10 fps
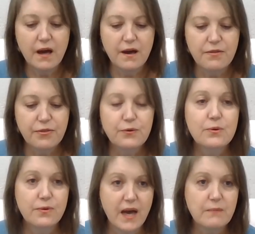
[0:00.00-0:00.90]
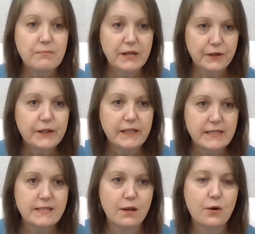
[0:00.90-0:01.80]
uh, through that
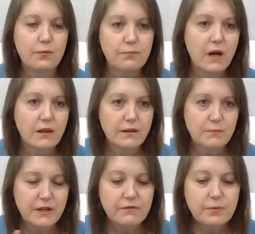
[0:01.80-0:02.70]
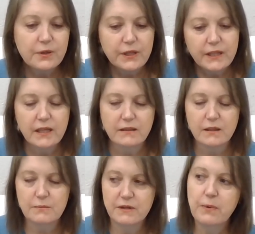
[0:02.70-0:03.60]
period. So a little bit of pre and a
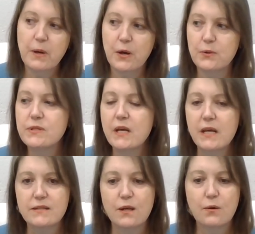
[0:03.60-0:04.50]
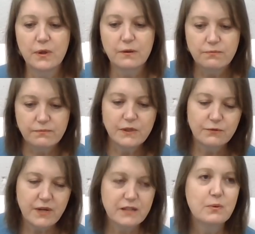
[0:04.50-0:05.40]
little bit of post. So we'll, you know,
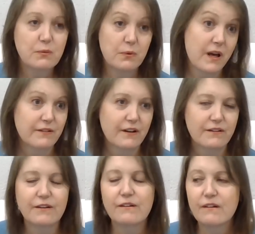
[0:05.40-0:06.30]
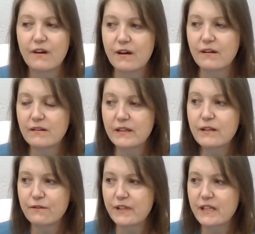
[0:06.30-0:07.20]
next week we'll have another uh,
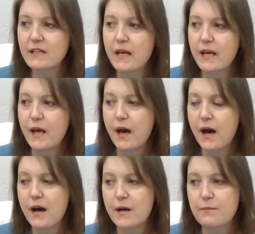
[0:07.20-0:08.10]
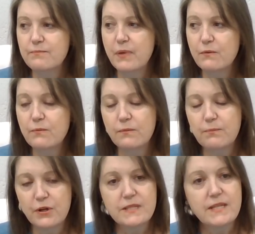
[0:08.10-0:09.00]
cleaner read. Um, but
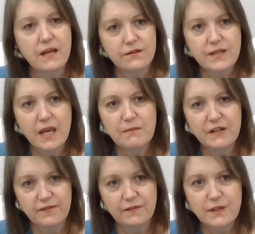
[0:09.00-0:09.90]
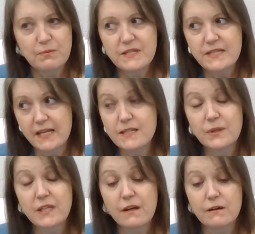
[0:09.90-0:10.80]
Bernie Sanders came in at 50%. So
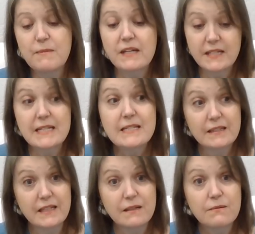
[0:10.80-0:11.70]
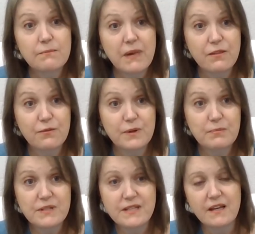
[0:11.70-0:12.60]
he augmented his lead by
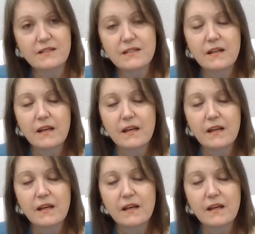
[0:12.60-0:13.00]
3%.